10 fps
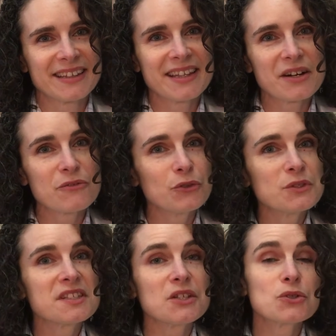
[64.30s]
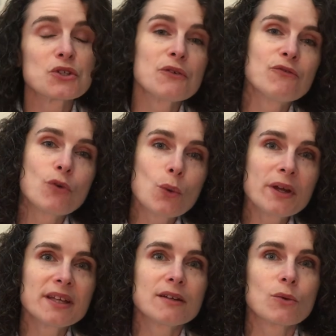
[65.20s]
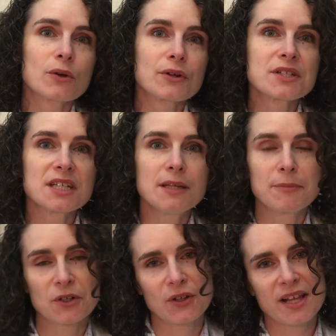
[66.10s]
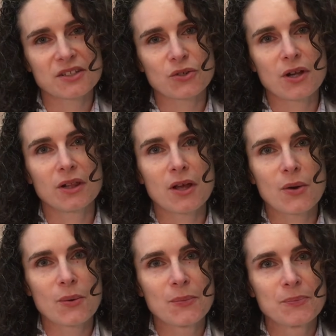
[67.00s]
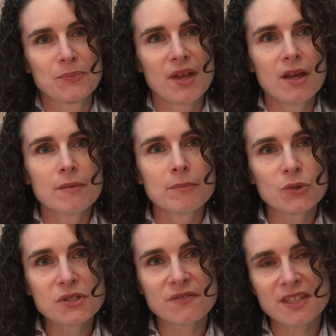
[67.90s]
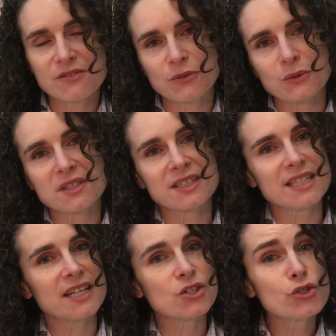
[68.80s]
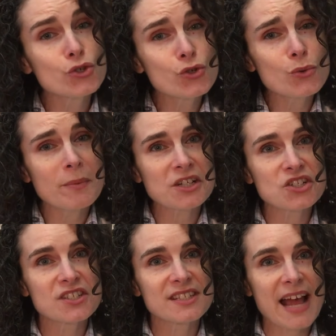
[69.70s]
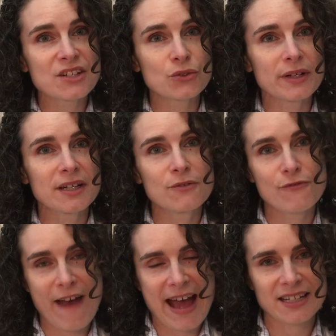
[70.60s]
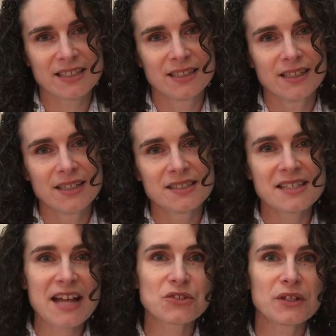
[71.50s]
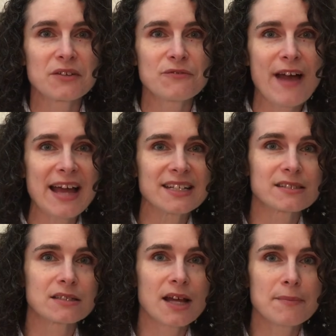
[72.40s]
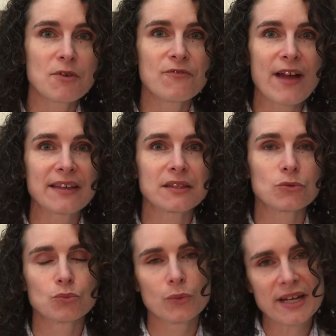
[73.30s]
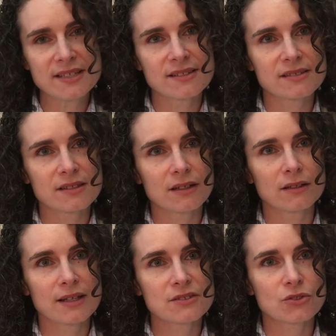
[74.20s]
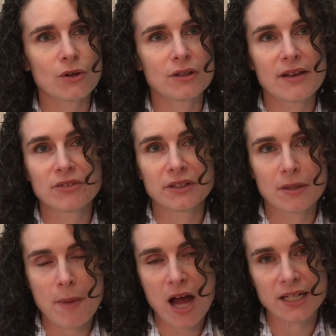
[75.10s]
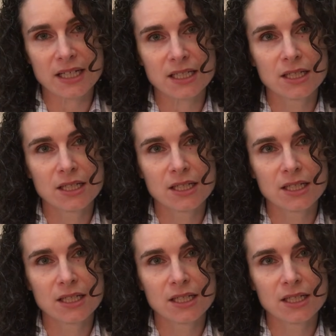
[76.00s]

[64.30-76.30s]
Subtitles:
there are foods that you should avoid in order to keep your cholesterol low. Most of these foods contain too much saturated fat. Saturated fat is a type of fat that raises the cholesterol level in the body.